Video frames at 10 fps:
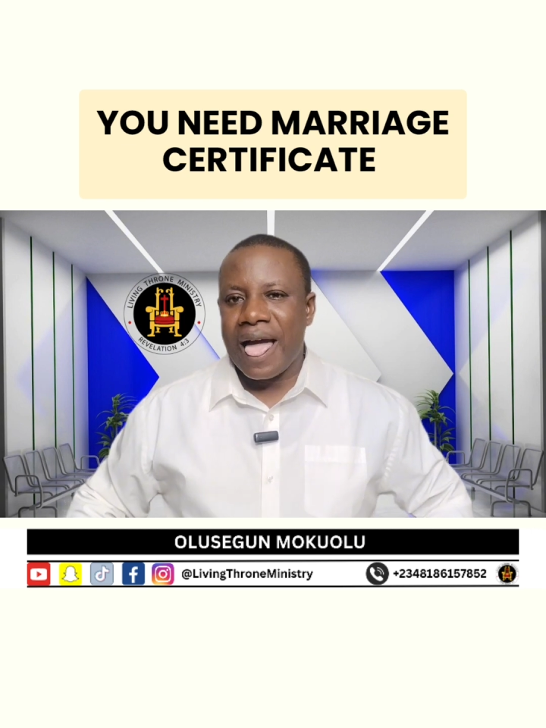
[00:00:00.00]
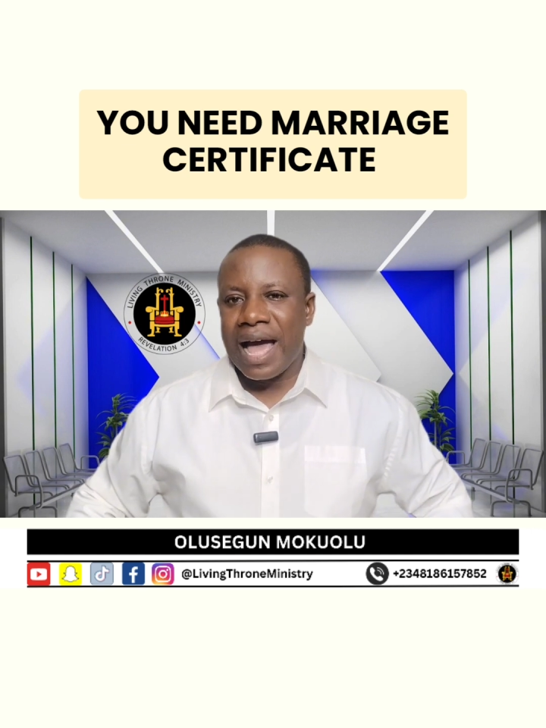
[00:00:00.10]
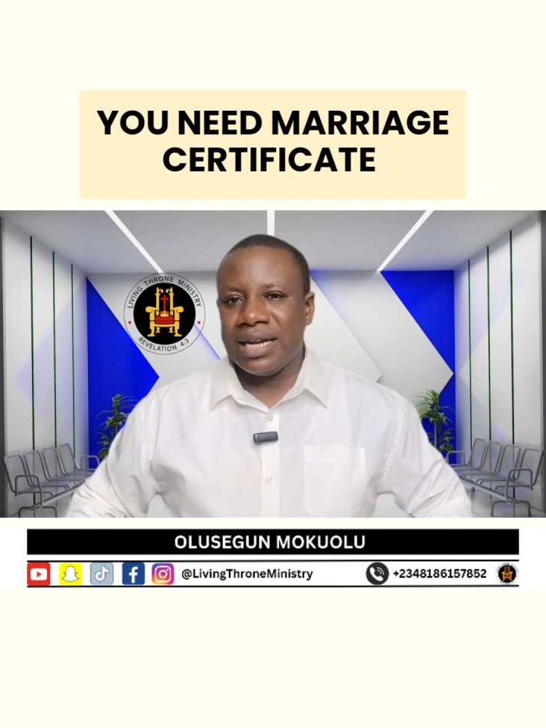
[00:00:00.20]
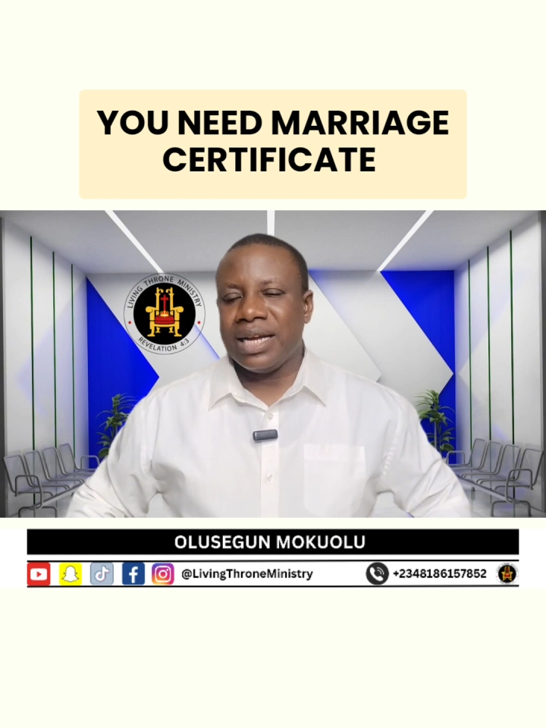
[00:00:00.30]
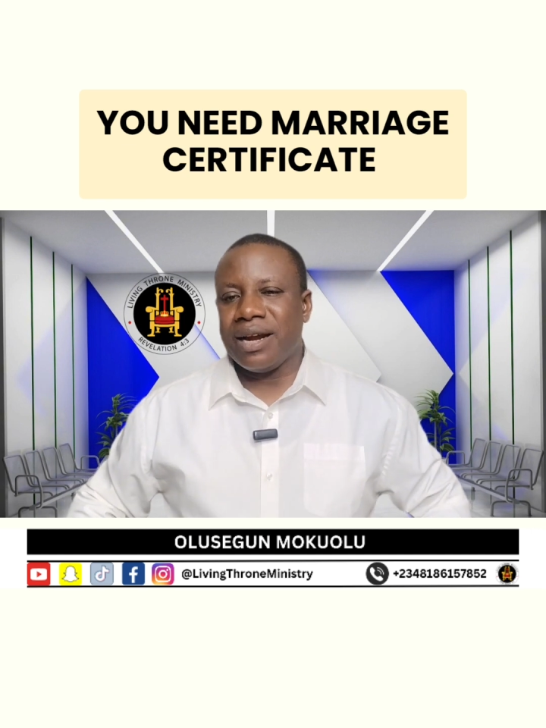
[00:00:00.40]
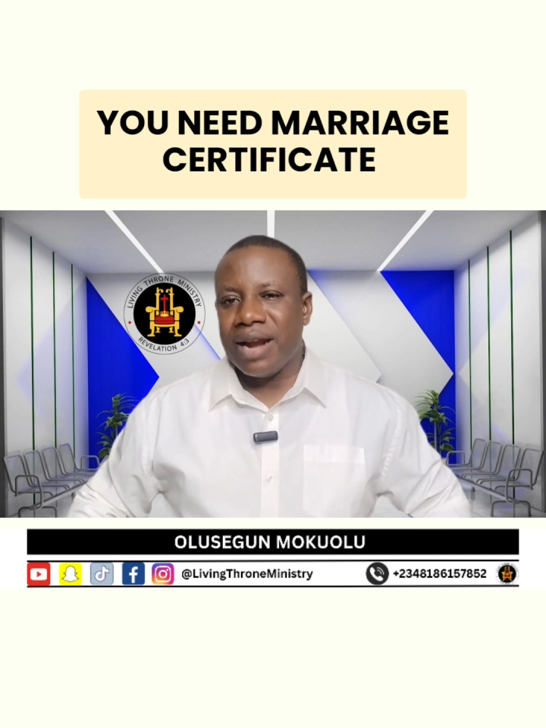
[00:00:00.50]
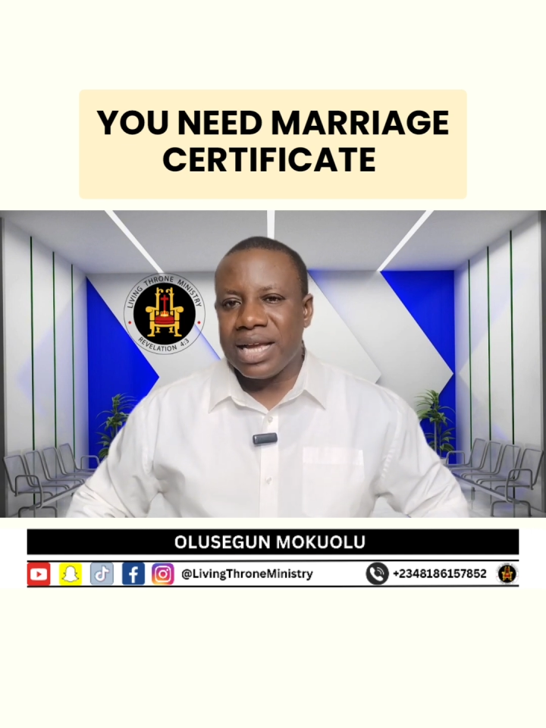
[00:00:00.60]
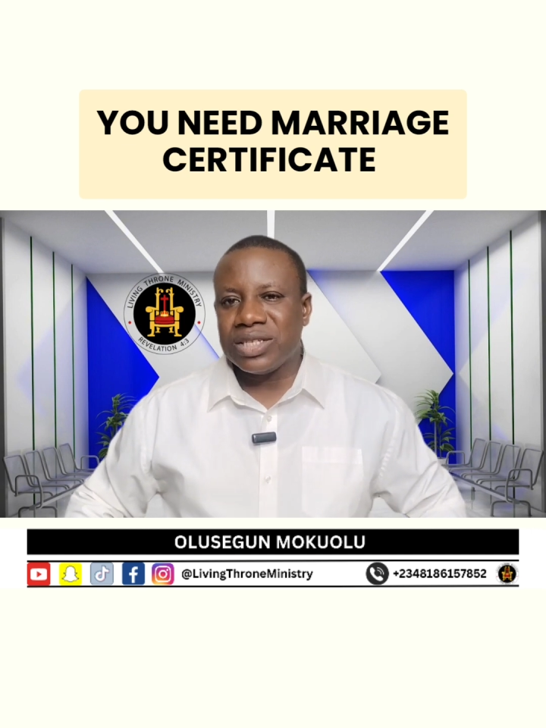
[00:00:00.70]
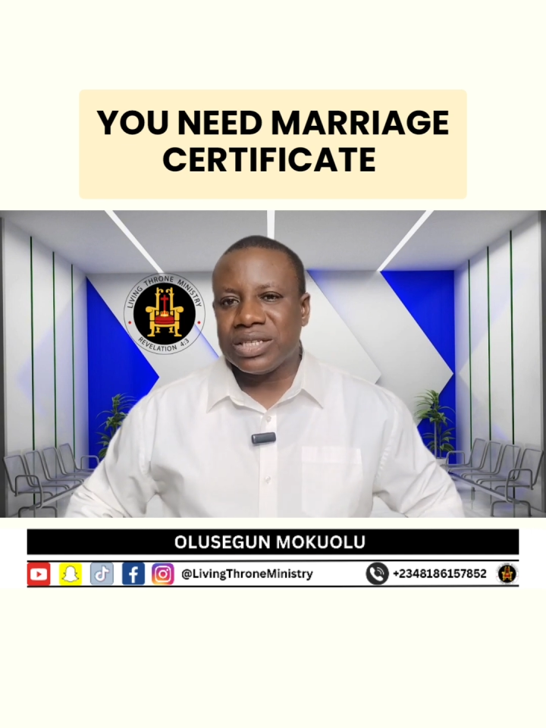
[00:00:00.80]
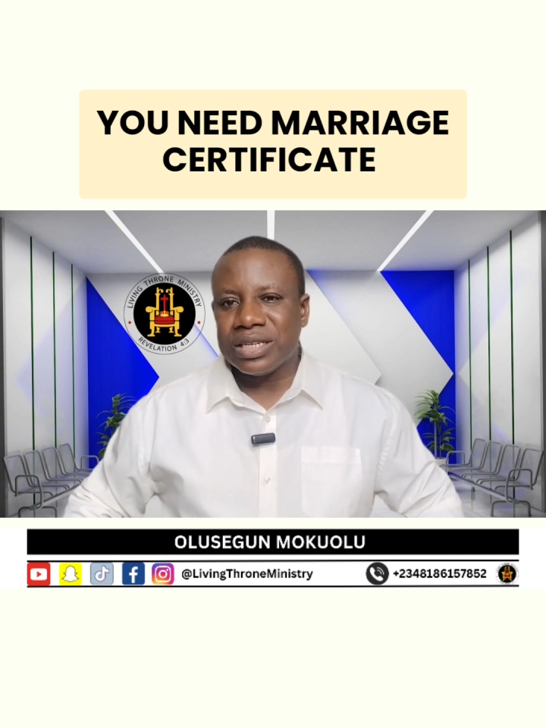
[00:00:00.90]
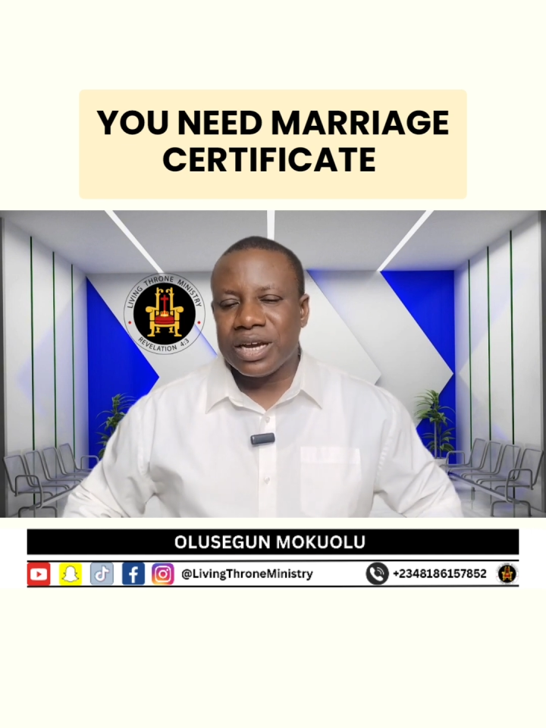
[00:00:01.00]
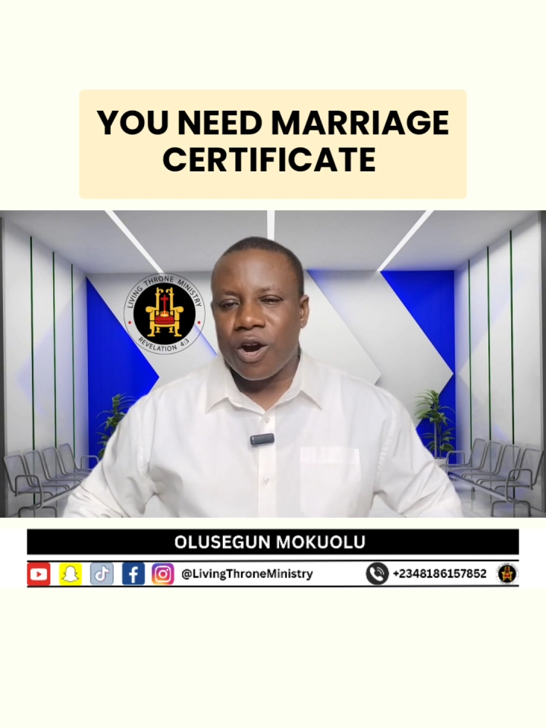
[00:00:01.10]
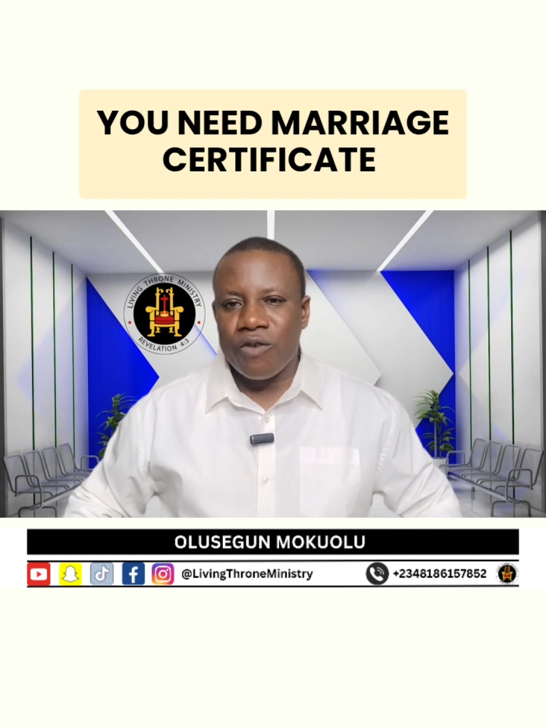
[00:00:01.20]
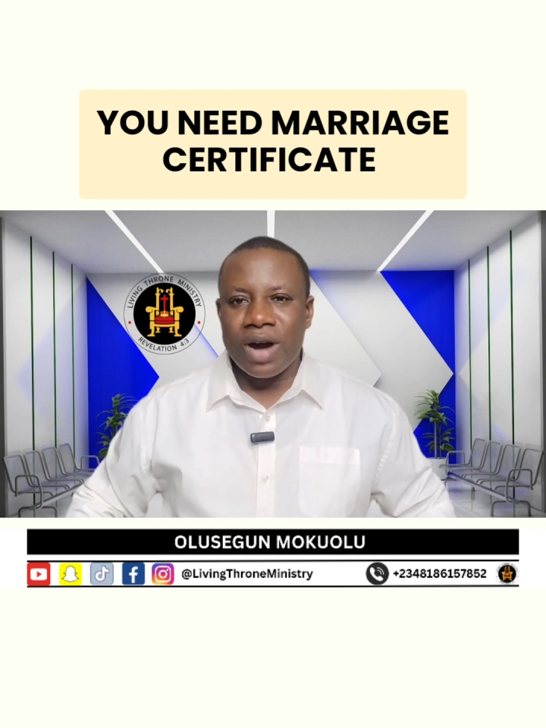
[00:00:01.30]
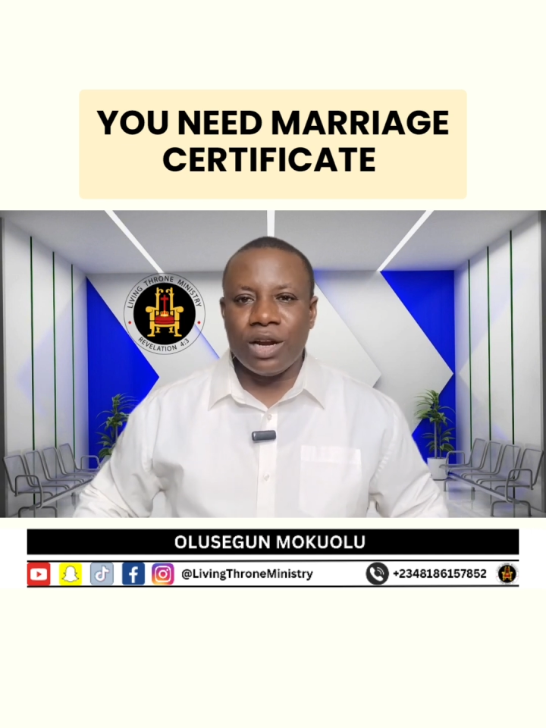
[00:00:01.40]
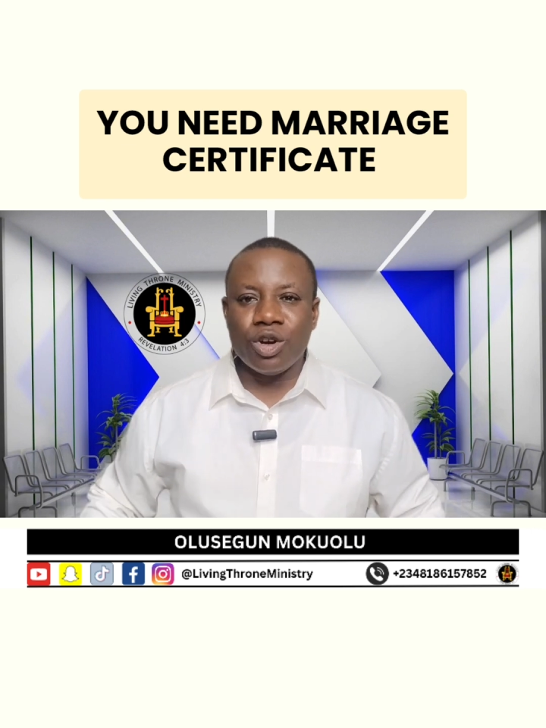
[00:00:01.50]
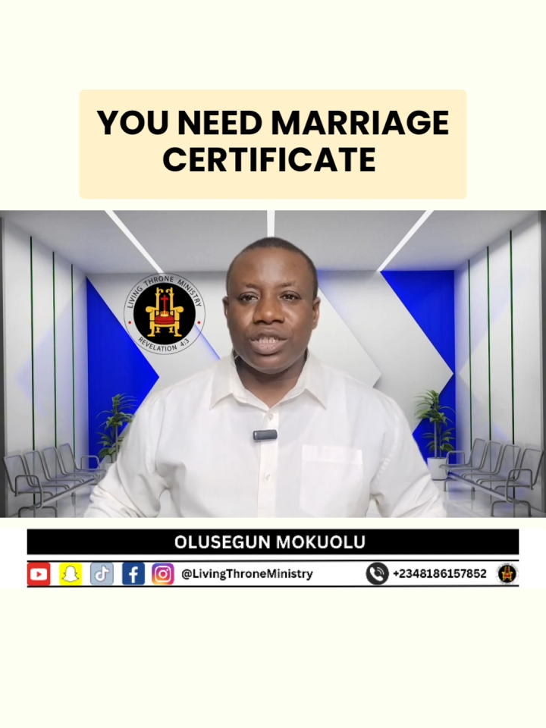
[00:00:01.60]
and the grace of our Lord